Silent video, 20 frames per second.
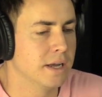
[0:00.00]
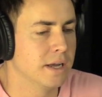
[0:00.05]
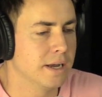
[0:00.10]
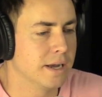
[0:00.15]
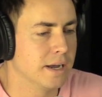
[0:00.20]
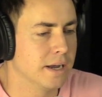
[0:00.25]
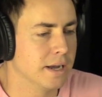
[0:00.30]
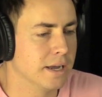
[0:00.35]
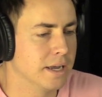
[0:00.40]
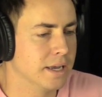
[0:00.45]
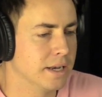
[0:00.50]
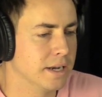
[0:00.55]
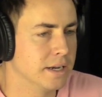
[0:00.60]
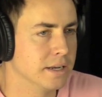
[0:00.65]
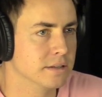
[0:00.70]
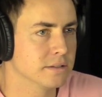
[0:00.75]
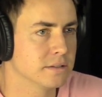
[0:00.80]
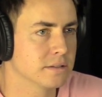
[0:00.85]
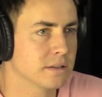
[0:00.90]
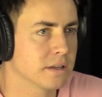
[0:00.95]
uh, and
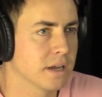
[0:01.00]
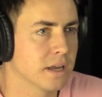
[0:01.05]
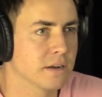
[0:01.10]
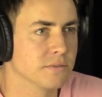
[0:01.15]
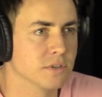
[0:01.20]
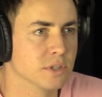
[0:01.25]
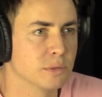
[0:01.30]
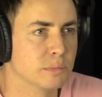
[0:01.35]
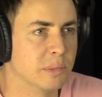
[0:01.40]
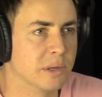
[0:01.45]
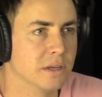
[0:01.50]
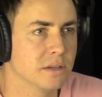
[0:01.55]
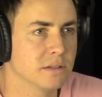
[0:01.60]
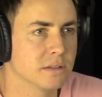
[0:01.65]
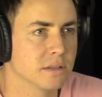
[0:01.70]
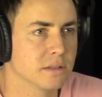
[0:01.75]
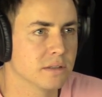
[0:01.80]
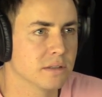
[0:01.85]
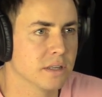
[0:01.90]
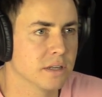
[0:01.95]
it is kind of a space
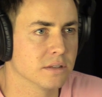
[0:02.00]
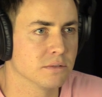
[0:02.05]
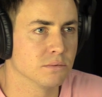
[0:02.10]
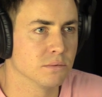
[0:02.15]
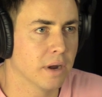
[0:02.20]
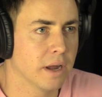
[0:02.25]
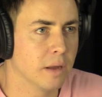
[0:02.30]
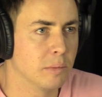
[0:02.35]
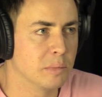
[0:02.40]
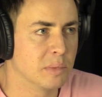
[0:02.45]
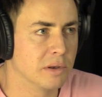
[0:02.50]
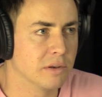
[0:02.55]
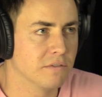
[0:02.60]
that that's ripe.